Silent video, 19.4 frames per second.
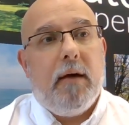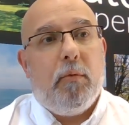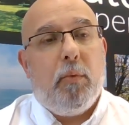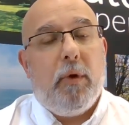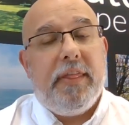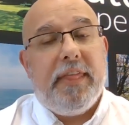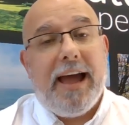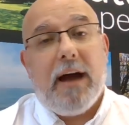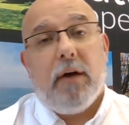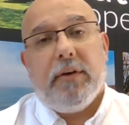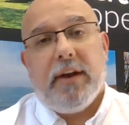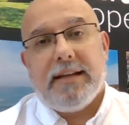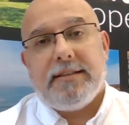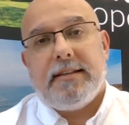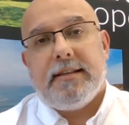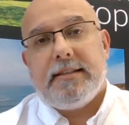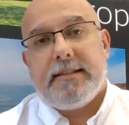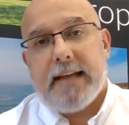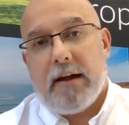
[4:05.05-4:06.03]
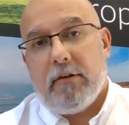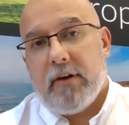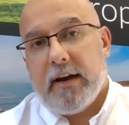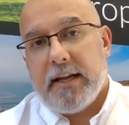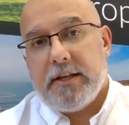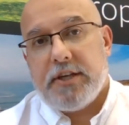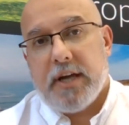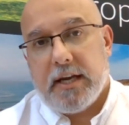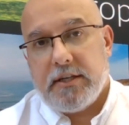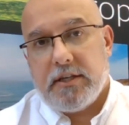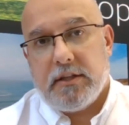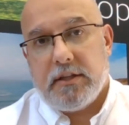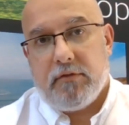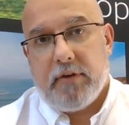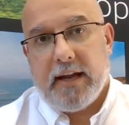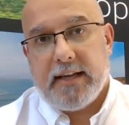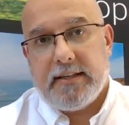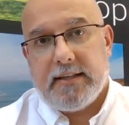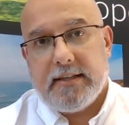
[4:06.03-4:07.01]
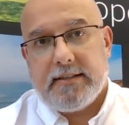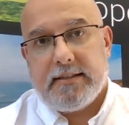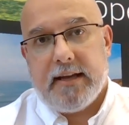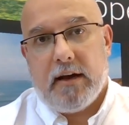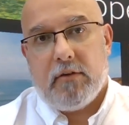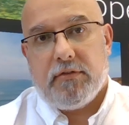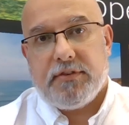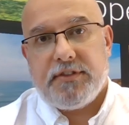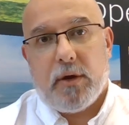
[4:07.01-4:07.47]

without necessarily changing the rate itself.